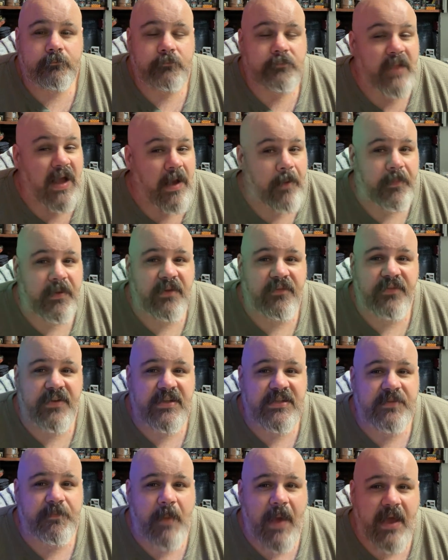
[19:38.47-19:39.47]
I'm
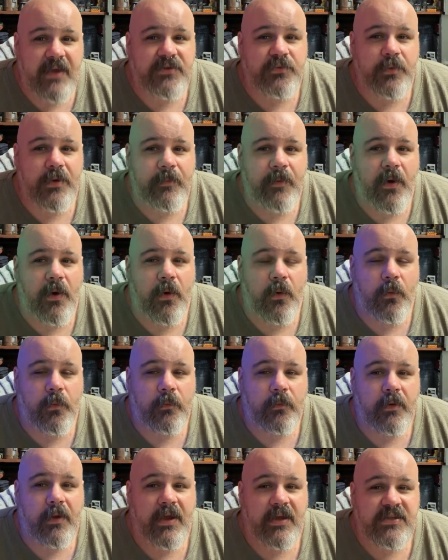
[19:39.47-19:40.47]
convinced Max Rebo
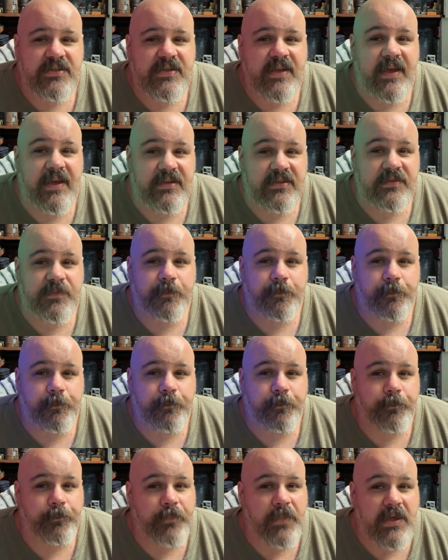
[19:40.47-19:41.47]

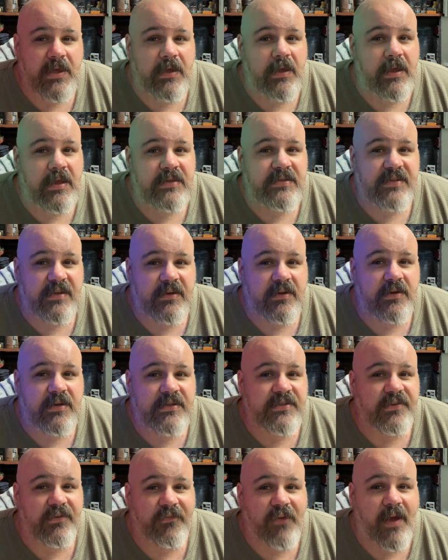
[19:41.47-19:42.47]
he
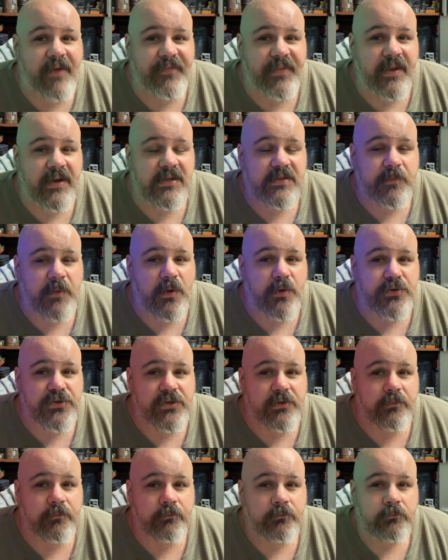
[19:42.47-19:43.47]
survived that
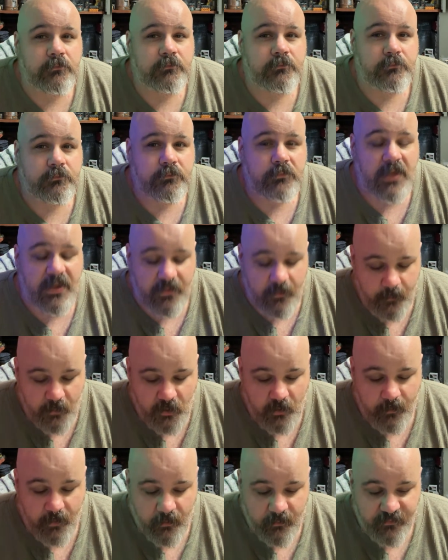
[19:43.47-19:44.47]
explosion in the Book
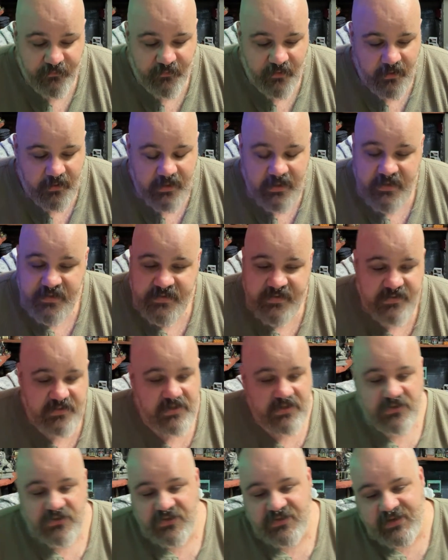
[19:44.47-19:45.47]
of Boba Fett. He's
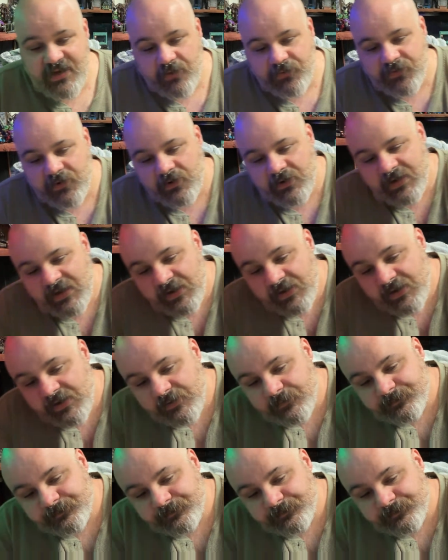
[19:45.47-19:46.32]
just out there kicking it.